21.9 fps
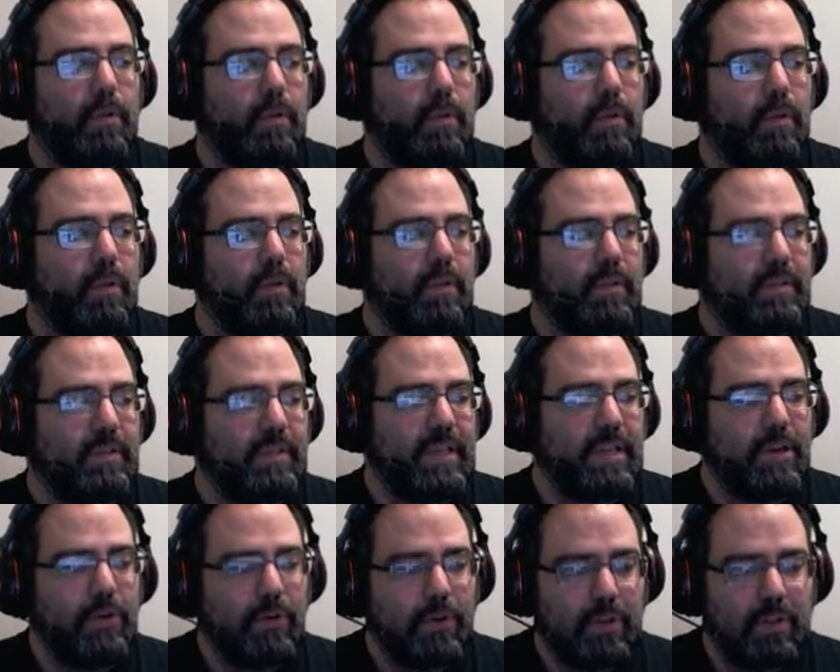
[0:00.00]

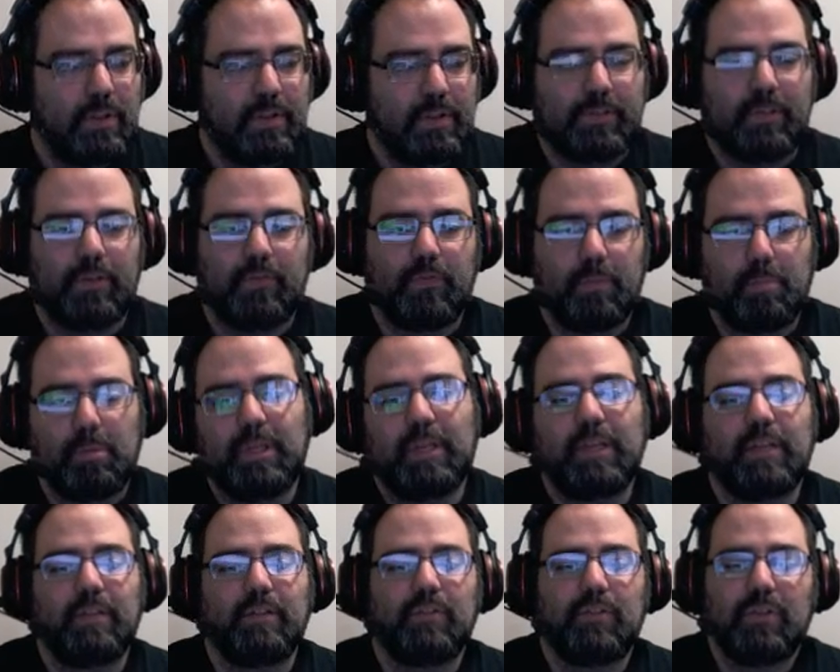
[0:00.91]
Secret of the Silver
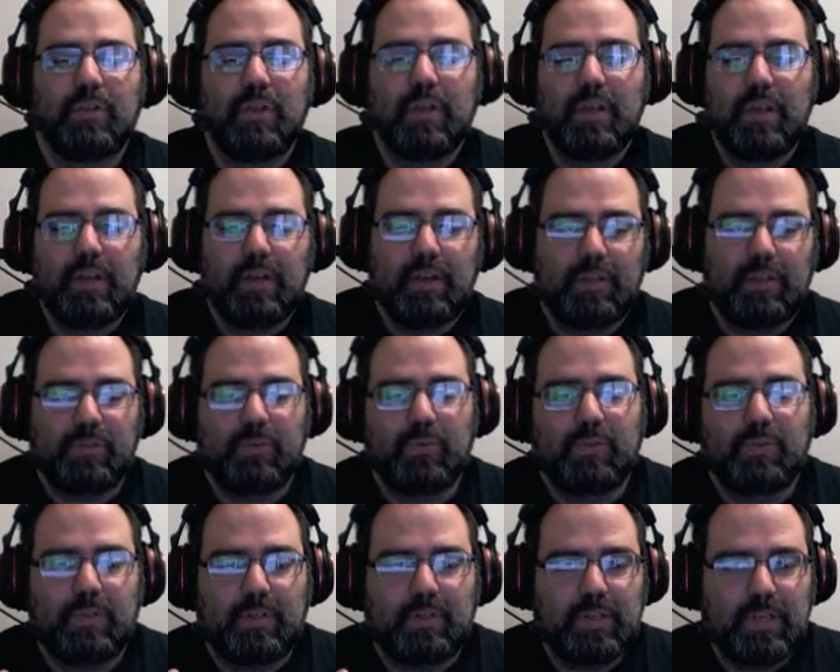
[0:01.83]
Blades. this
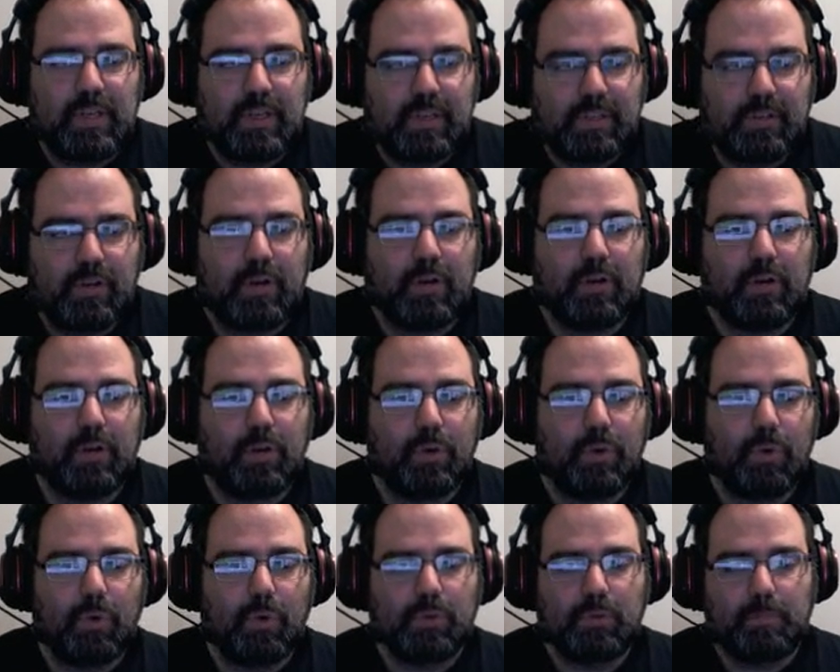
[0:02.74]
was a TSR
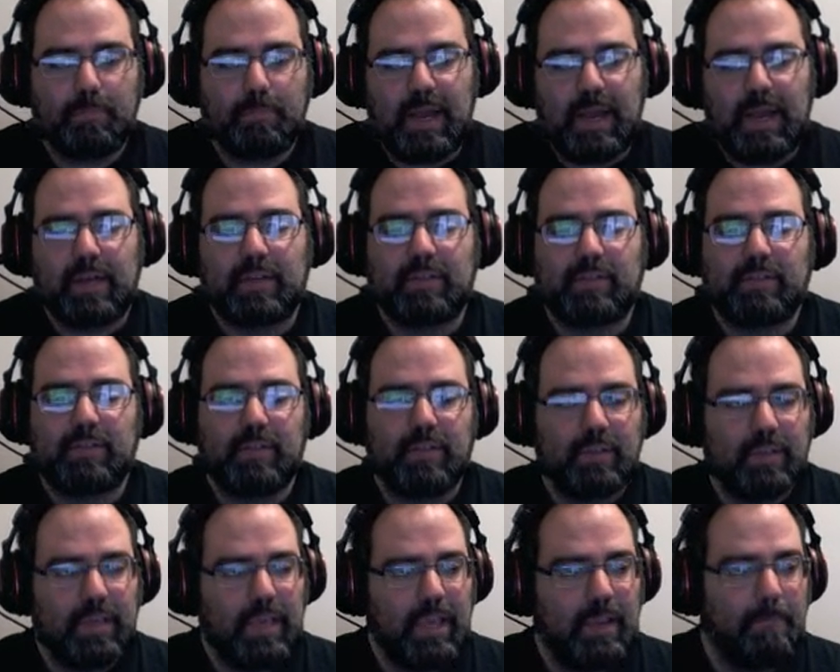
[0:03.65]
Gold Box
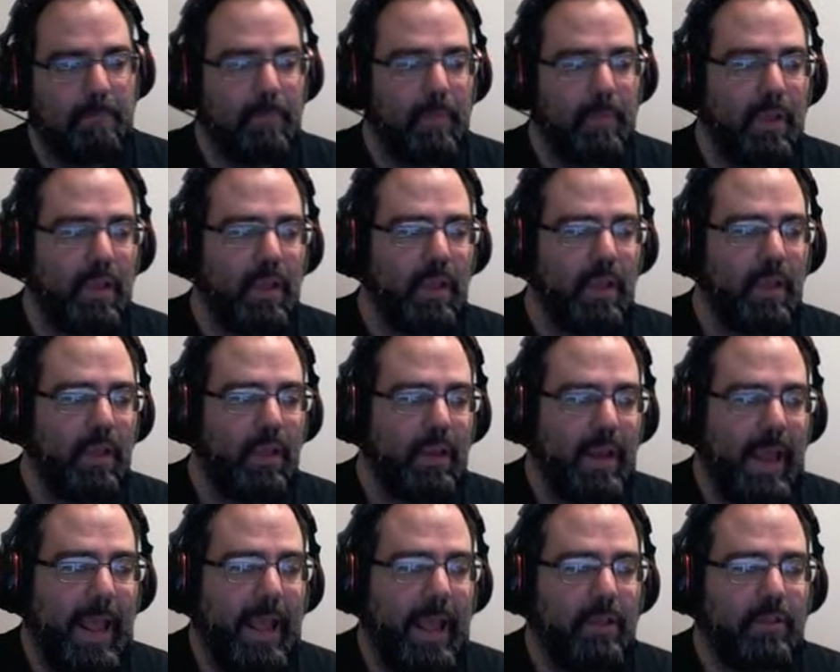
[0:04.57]
game.
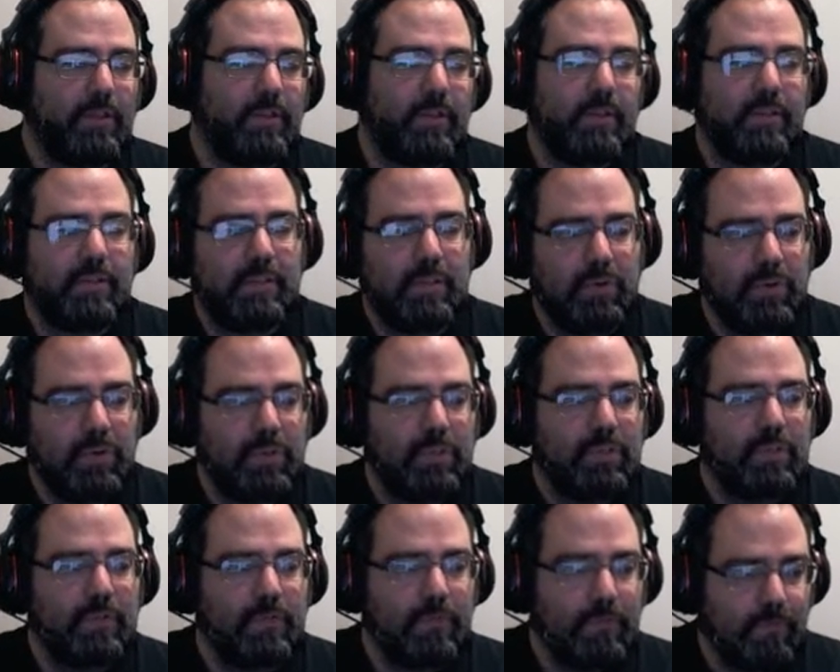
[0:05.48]
Now, there's a
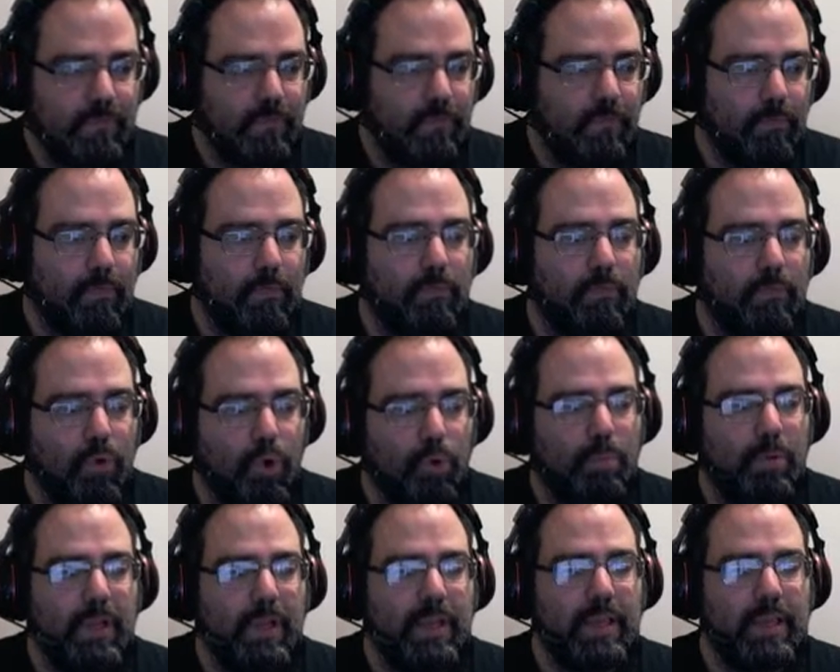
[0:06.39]
series of
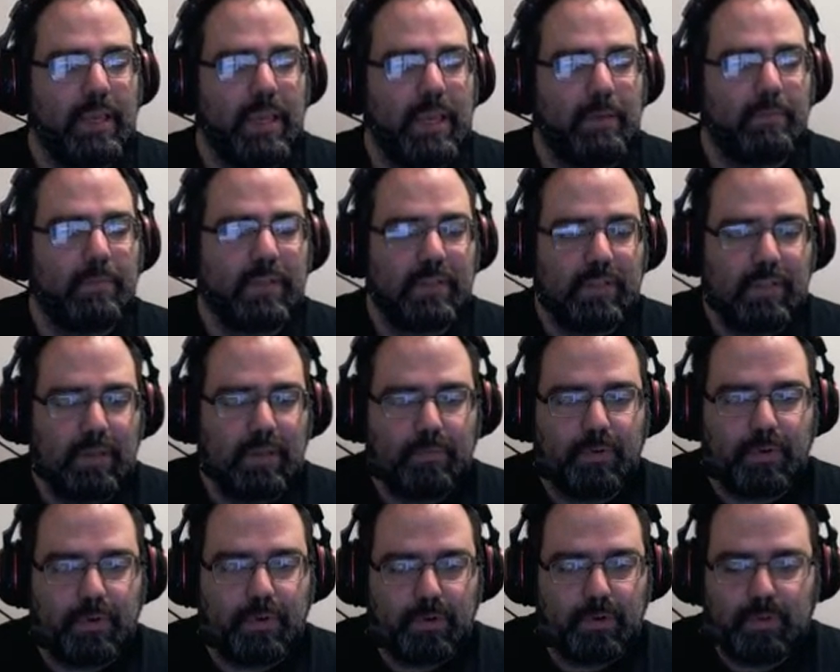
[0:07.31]
role-playing games that they
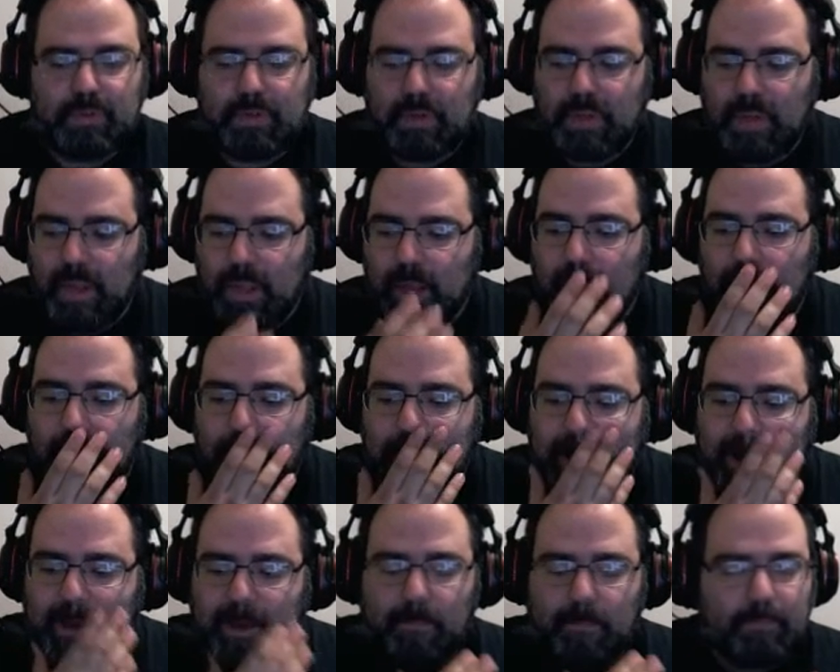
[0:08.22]
produced.
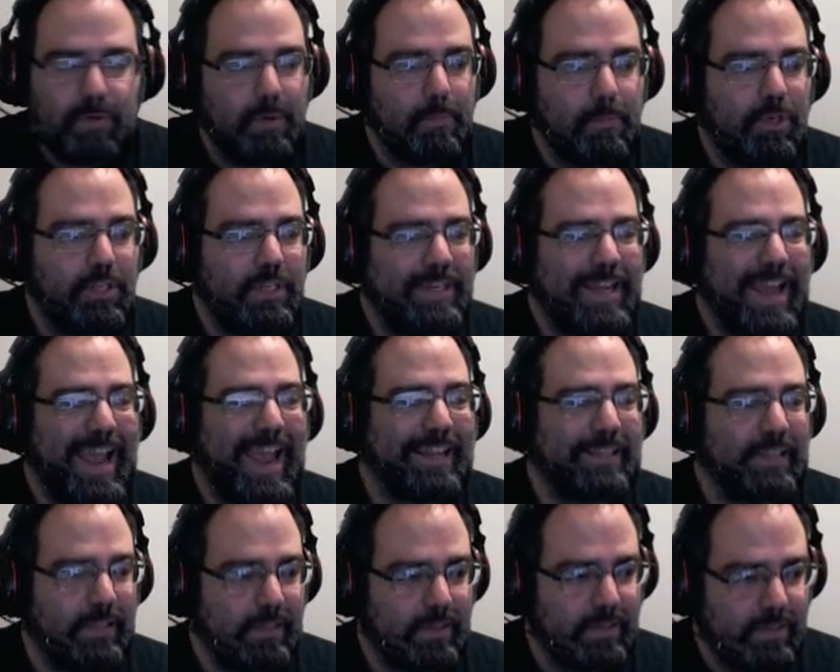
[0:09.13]
Uh, pretty much
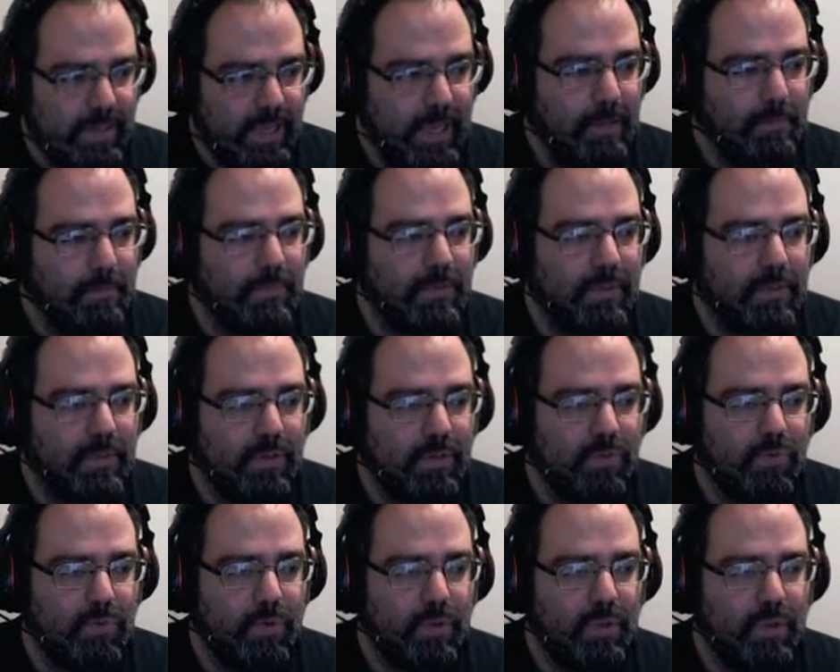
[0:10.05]
tactics games.
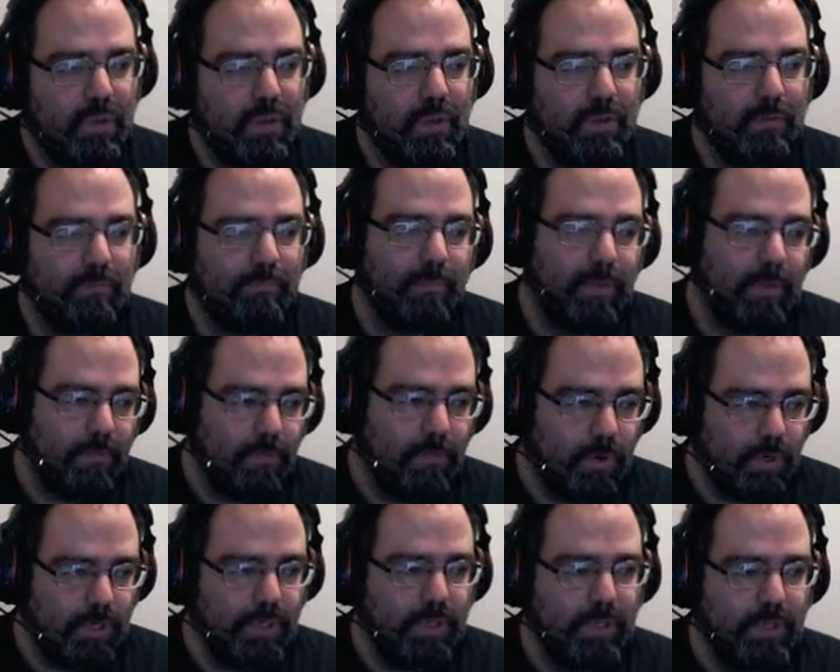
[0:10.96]
There's really,
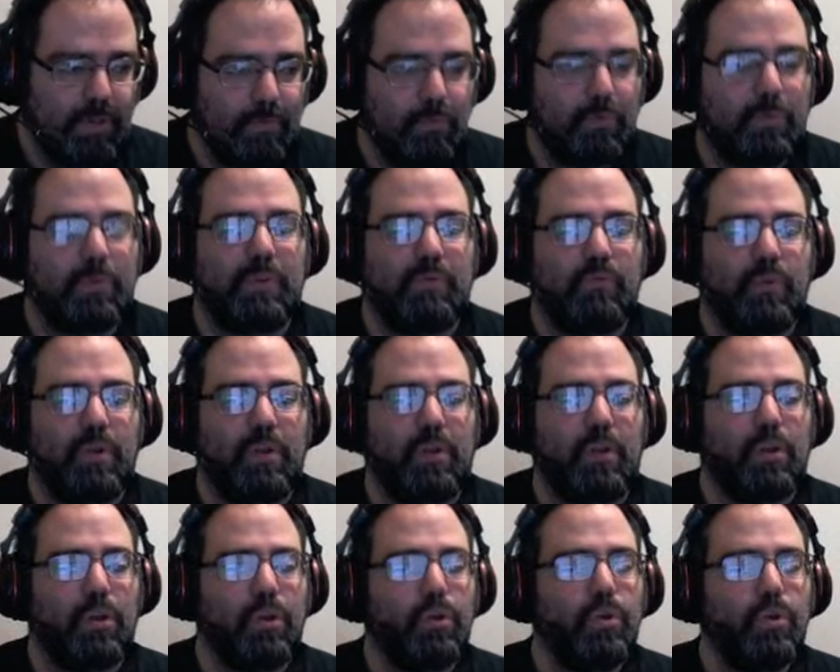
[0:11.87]
unfortunately, there wasn't really a
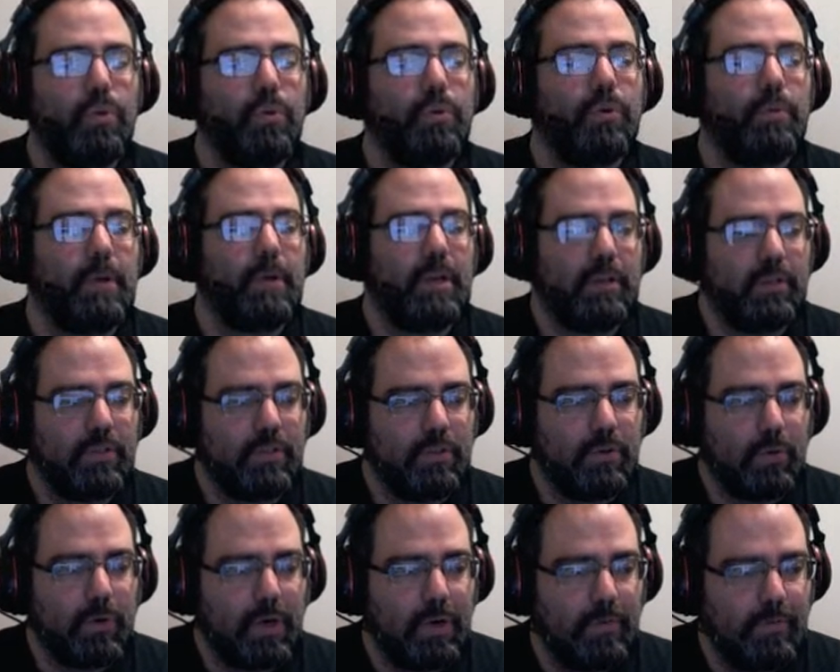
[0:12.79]
huge amount of
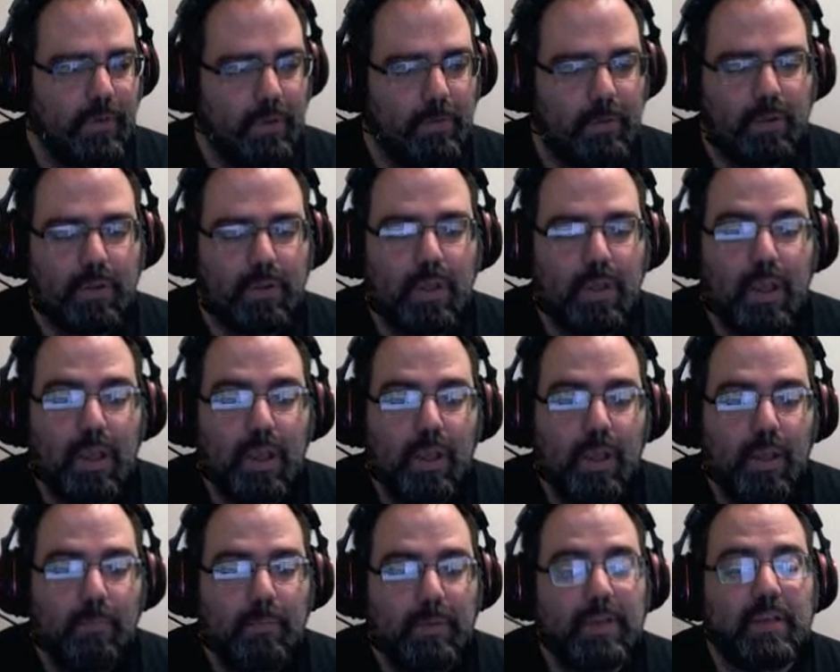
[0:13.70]
story available
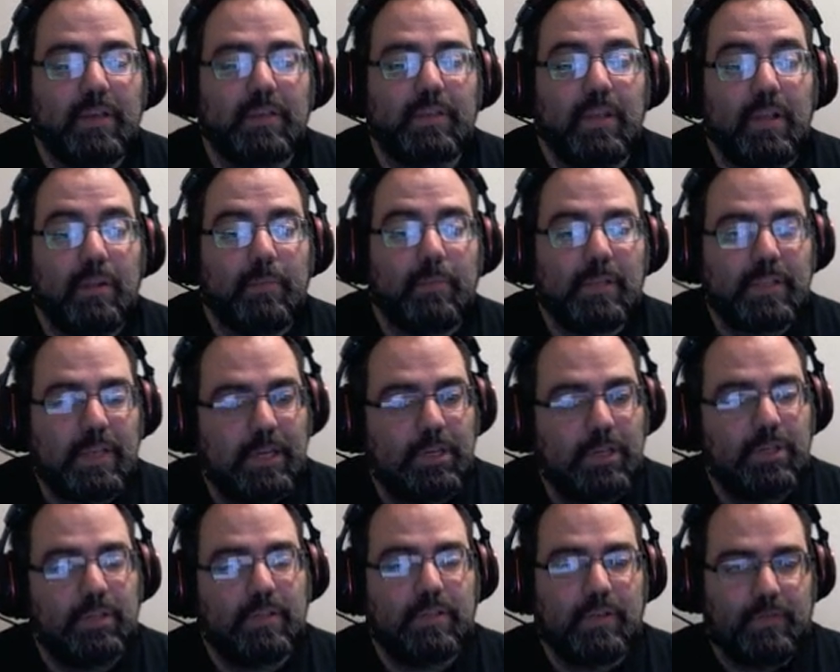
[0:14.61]
because of
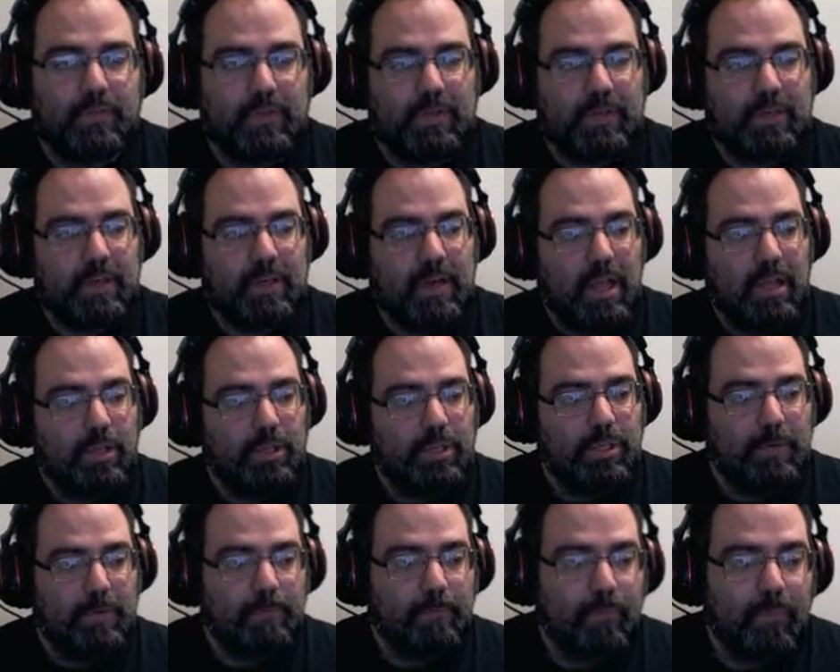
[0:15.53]
limitations of the technology.